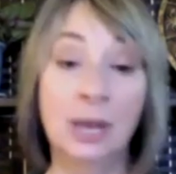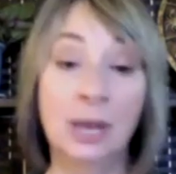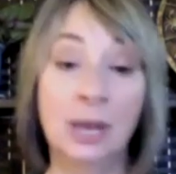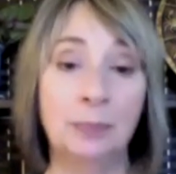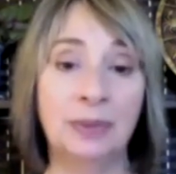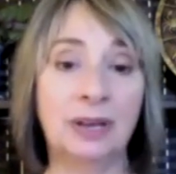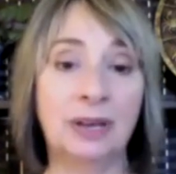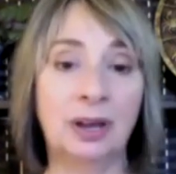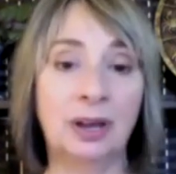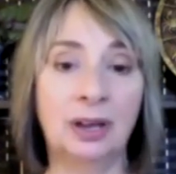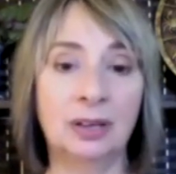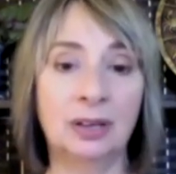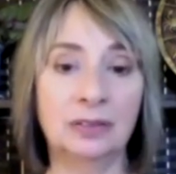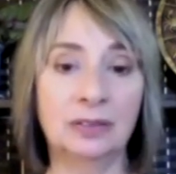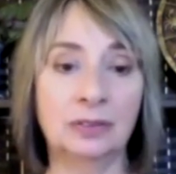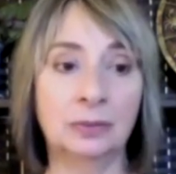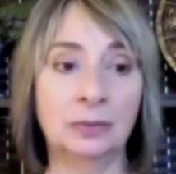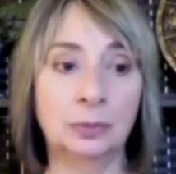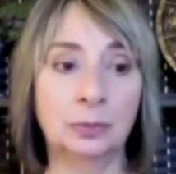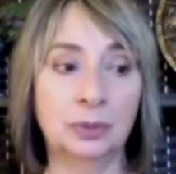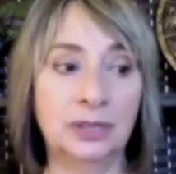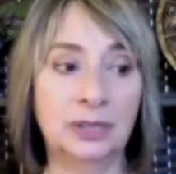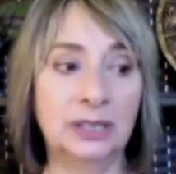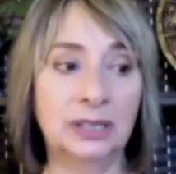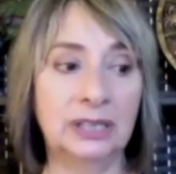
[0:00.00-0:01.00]
because
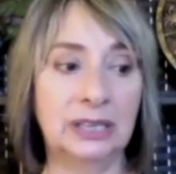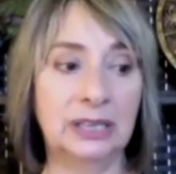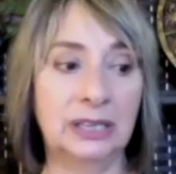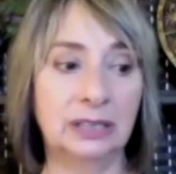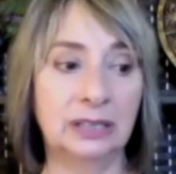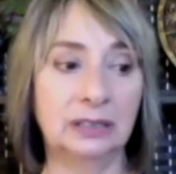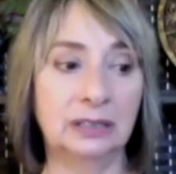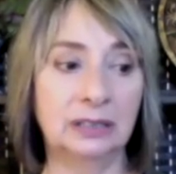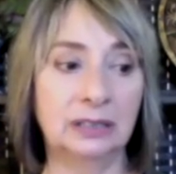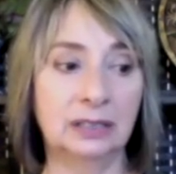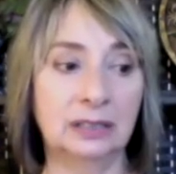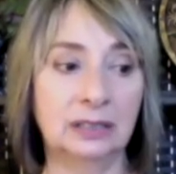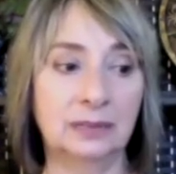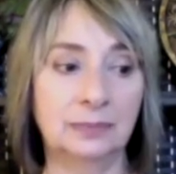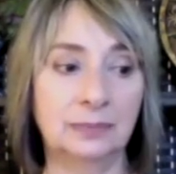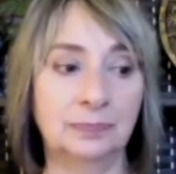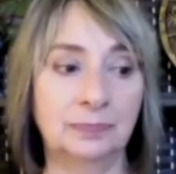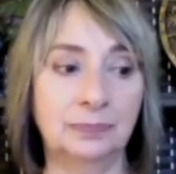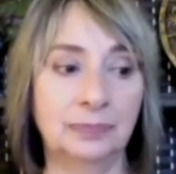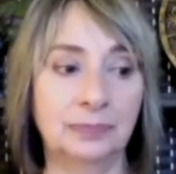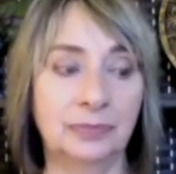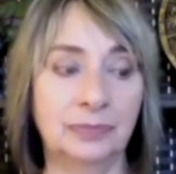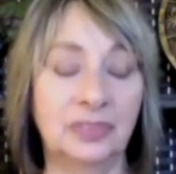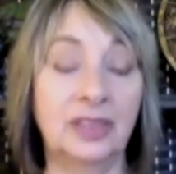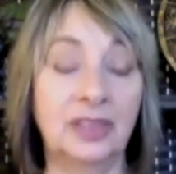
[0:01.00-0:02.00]
really
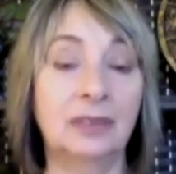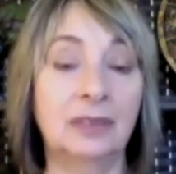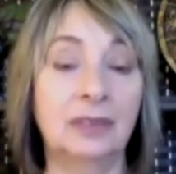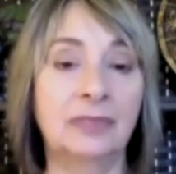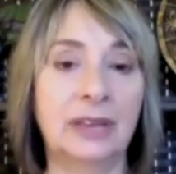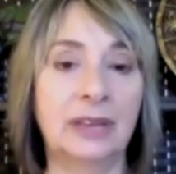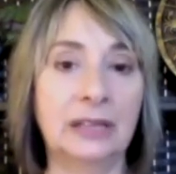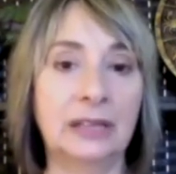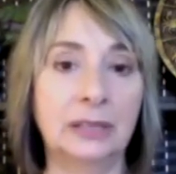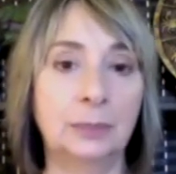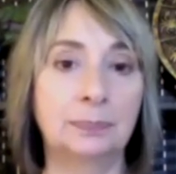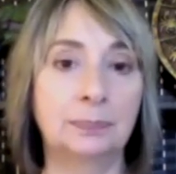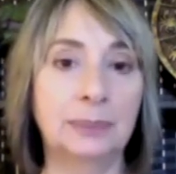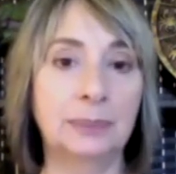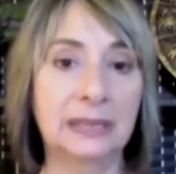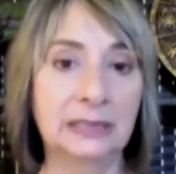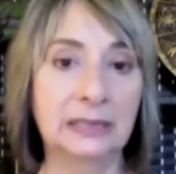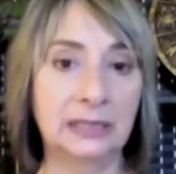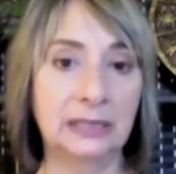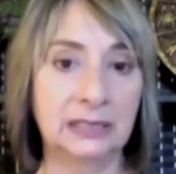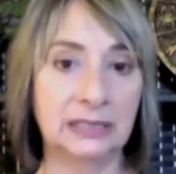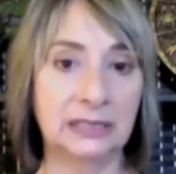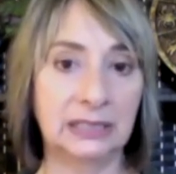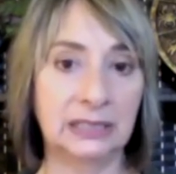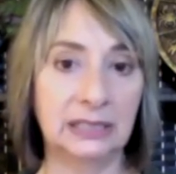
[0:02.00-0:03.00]
the
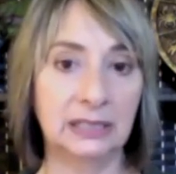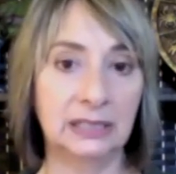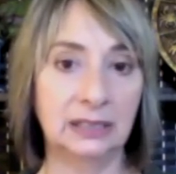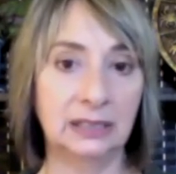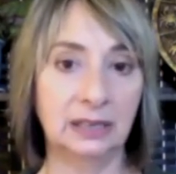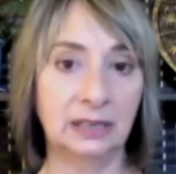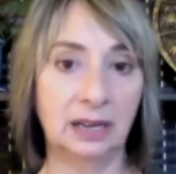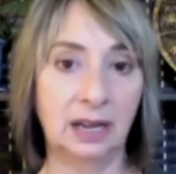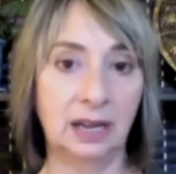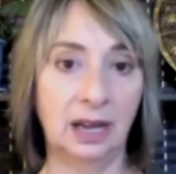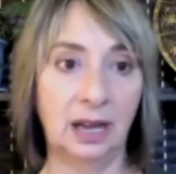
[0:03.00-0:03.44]
availability